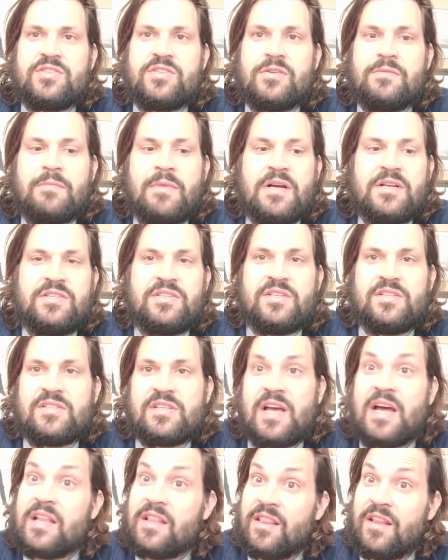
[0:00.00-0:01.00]
so much
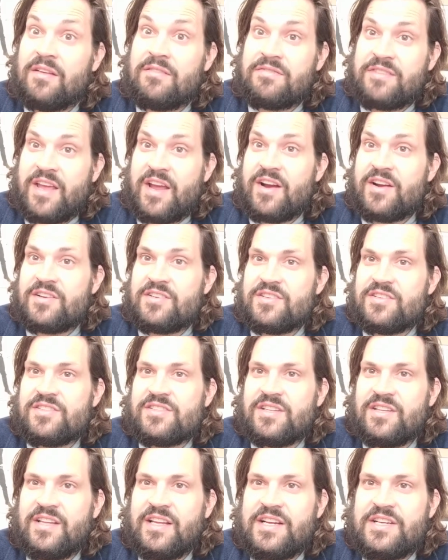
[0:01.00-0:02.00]
is I love
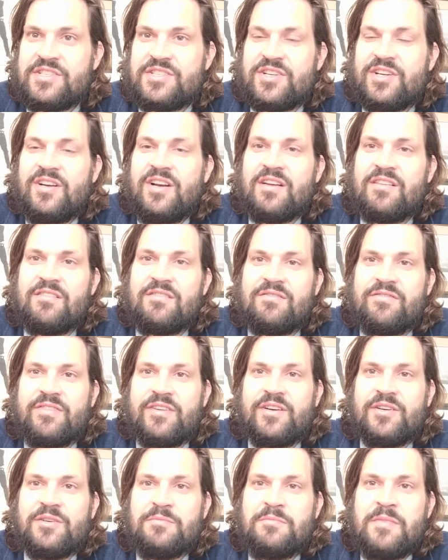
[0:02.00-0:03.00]
characters in literature and in
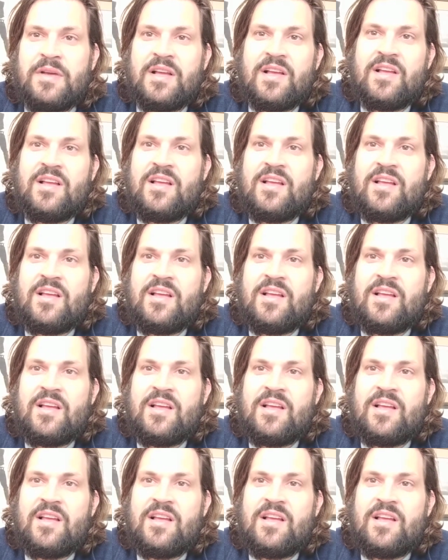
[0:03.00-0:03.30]
film.